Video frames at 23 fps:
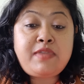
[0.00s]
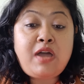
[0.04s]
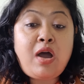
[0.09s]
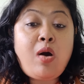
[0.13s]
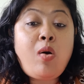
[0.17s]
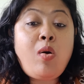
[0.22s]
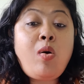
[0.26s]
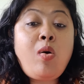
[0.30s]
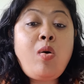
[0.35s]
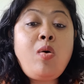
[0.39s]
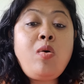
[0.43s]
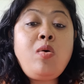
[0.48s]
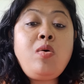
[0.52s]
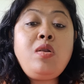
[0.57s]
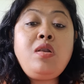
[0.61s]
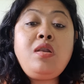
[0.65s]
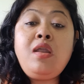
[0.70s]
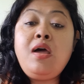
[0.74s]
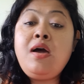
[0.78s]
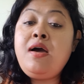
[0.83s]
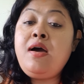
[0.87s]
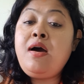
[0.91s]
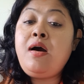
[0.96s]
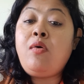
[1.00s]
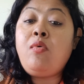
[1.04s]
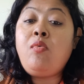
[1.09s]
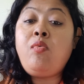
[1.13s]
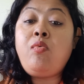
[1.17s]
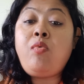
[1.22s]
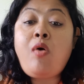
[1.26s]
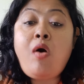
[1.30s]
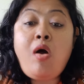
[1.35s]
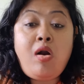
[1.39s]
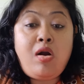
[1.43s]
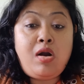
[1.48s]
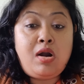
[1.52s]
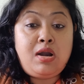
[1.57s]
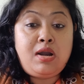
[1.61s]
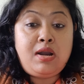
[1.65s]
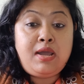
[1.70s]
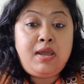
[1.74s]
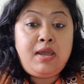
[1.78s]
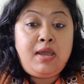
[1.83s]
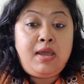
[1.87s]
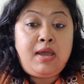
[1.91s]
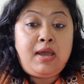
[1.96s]
the whole
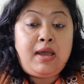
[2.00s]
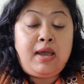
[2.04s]
world.